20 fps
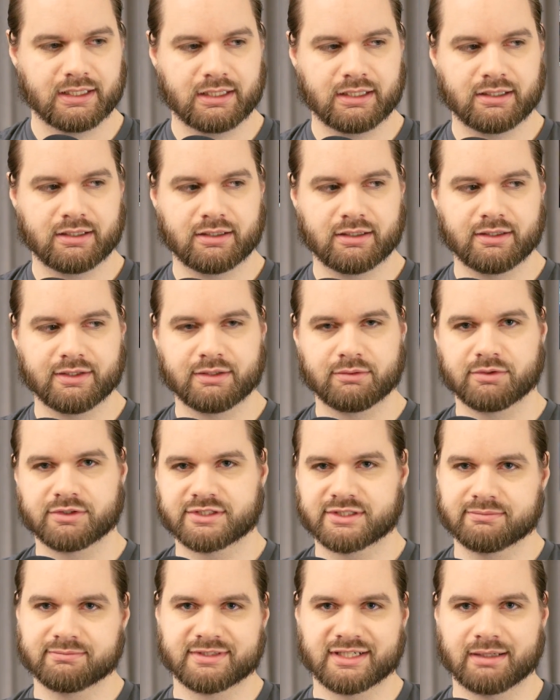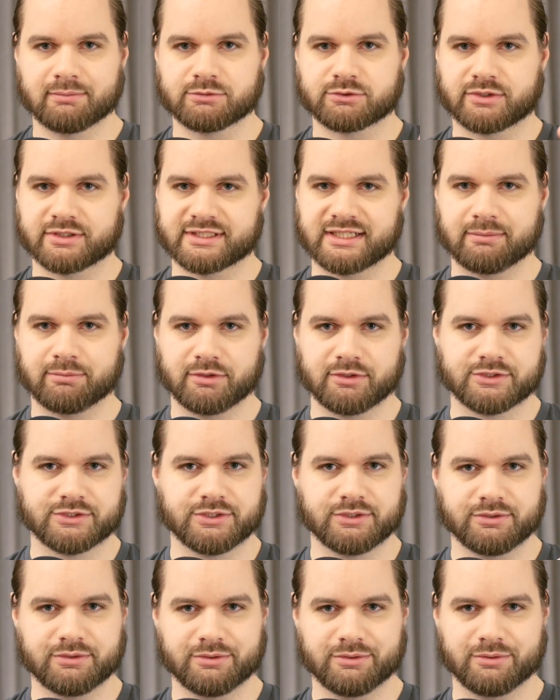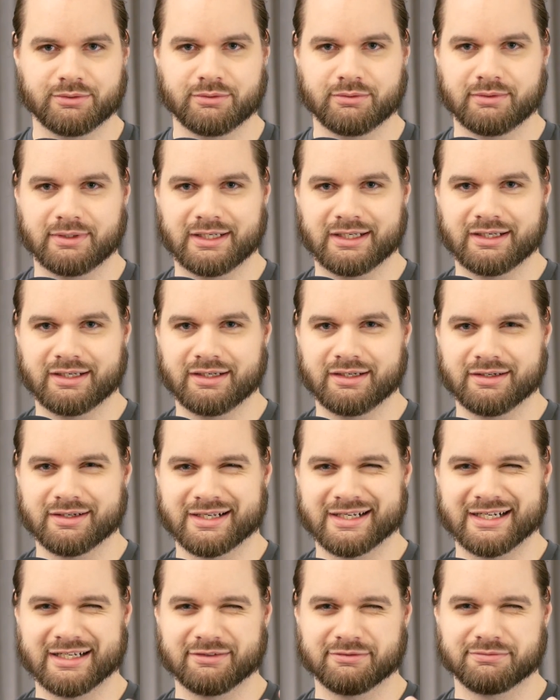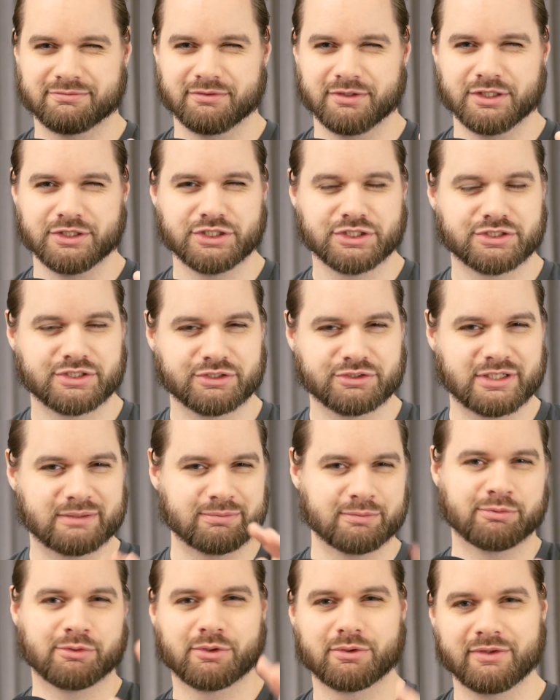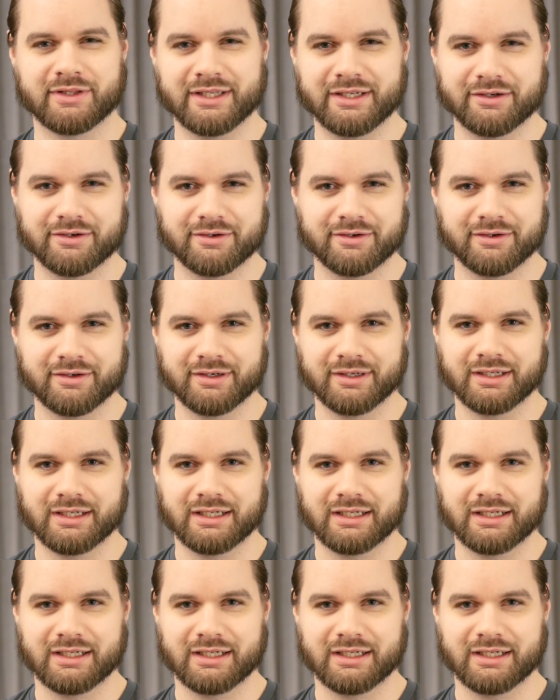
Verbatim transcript: there were some times where I was able to kind of just to drop a portal here